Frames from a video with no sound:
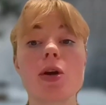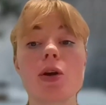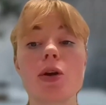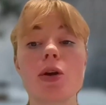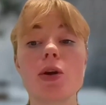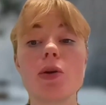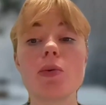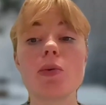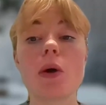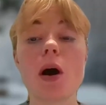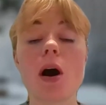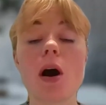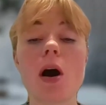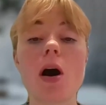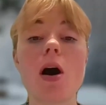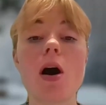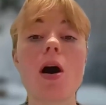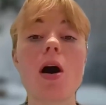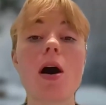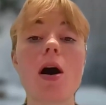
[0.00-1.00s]
who
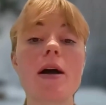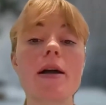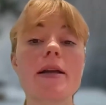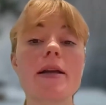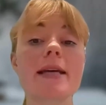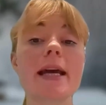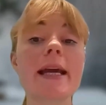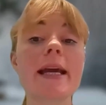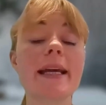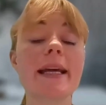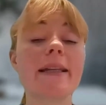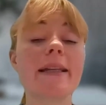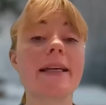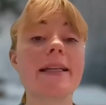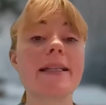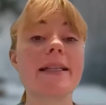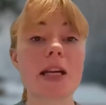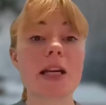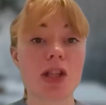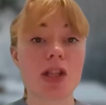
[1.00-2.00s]
are taking
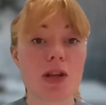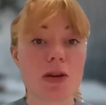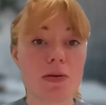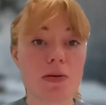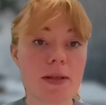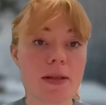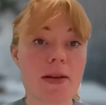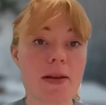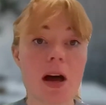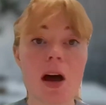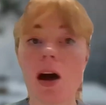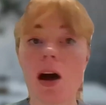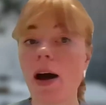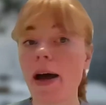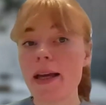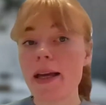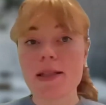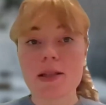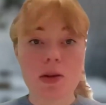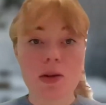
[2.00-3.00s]
these issues to the
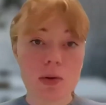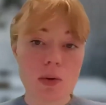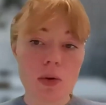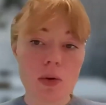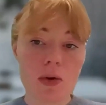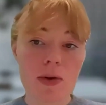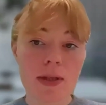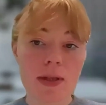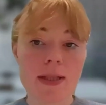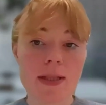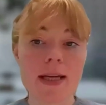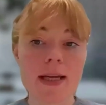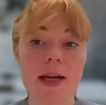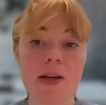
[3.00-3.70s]
highest courts